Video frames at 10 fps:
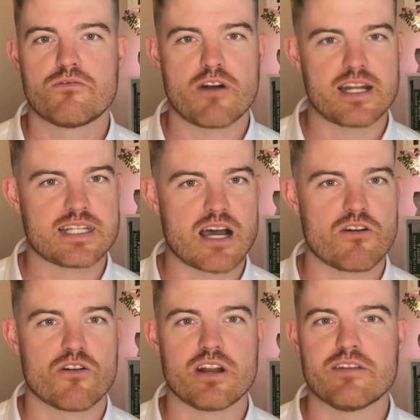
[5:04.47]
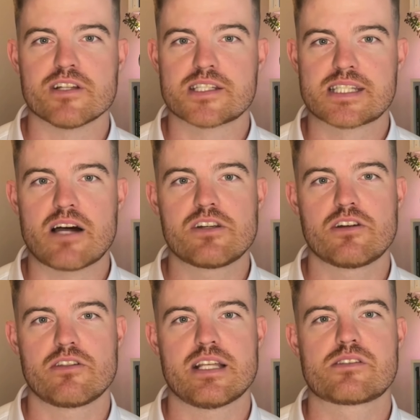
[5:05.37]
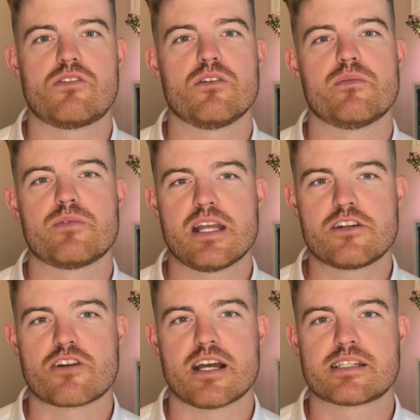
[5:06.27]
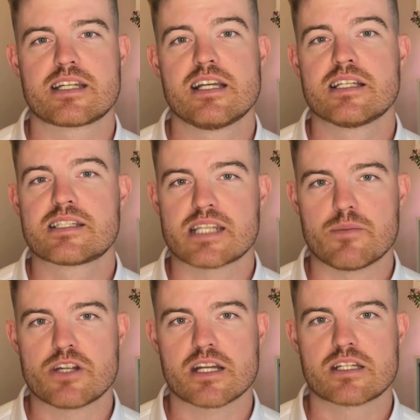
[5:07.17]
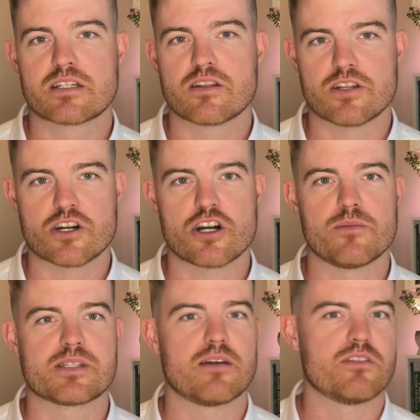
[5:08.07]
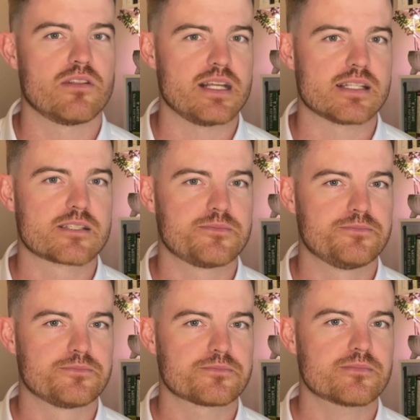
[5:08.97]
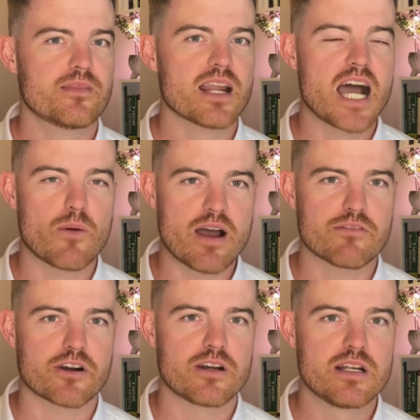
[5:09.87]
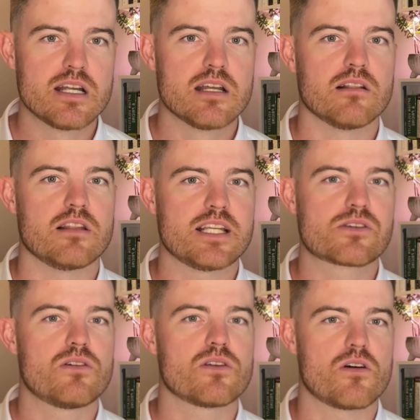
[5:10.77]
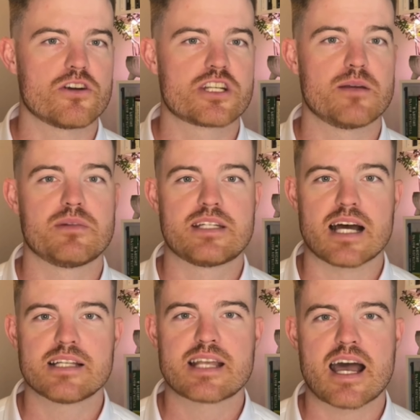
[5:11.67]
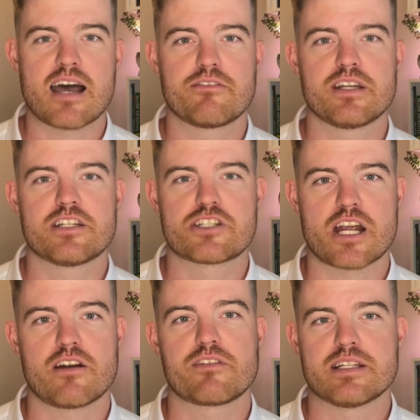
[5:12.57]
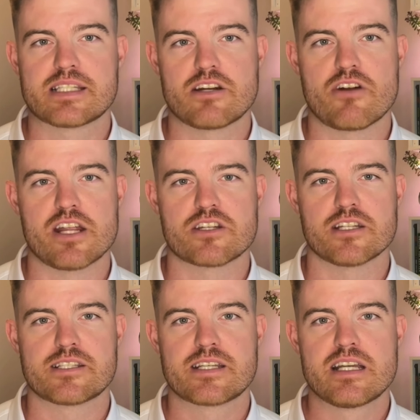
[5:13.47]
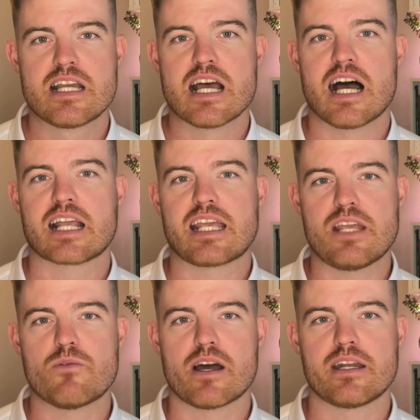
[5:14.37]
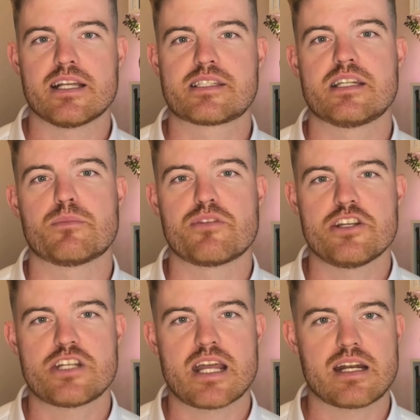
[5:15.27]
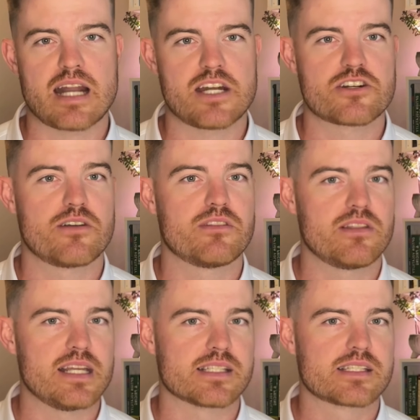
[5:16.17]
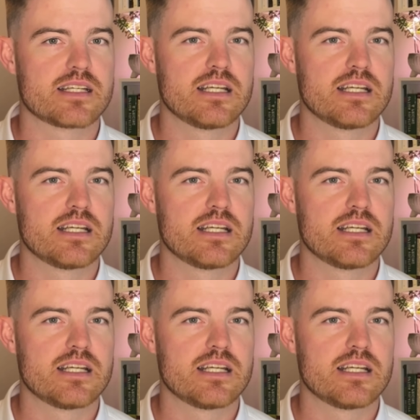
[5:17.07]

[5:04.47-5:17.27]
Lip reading: rent out, or even sell your leasehold interest subject to the terms of the lease. However, leasehold ownership does have its share of considerations. A key one is the depreciating nature of the lease.